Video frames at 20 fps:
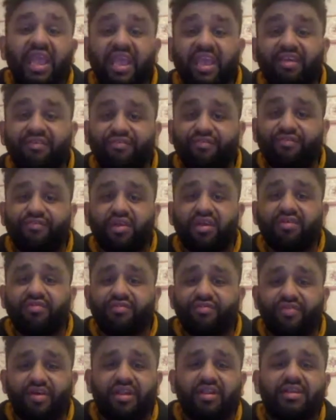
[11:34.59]
If
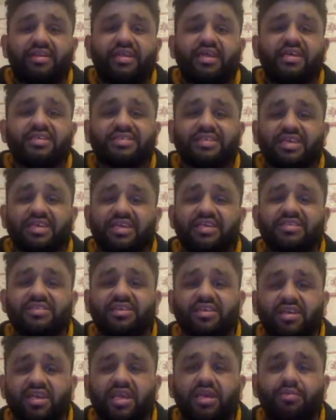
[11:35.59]
Valdez isn't